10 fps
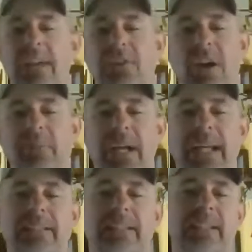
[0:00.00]
dog
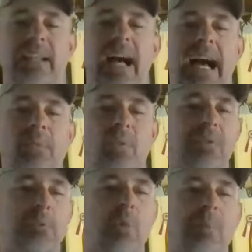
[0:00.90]
line. I will
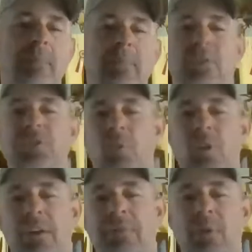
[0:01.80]
throw bumpers,
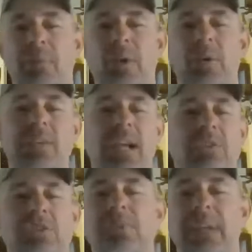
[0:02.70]
or I'll throw birds. I'll
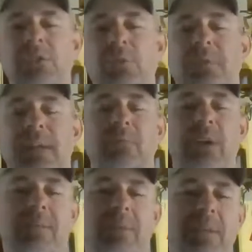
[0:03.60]
shoot a 209
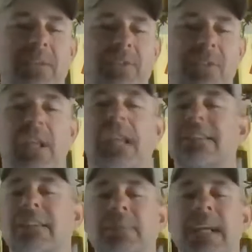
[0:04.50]
primer pistol.
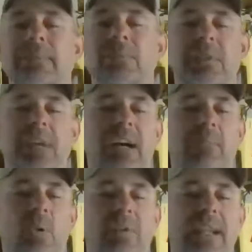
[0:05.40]
Sometimes with
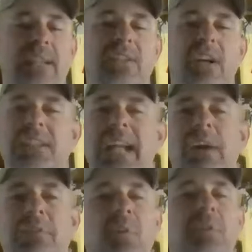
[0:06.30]
more advanced dogs,
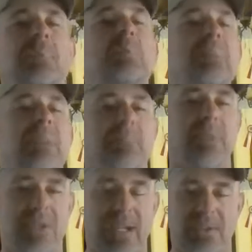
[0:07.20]
I'll throw 3
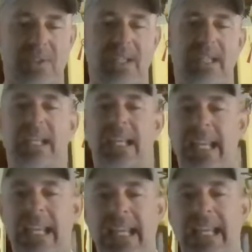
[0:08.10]
bumpers out
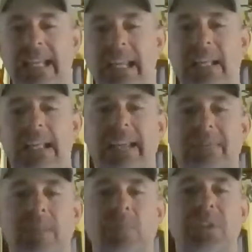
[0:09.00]
and
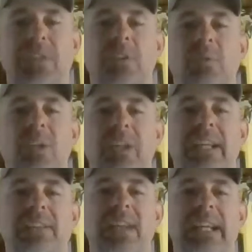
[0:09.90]
get them so that they're really
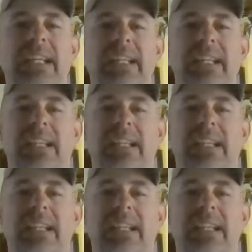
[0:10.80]
excited.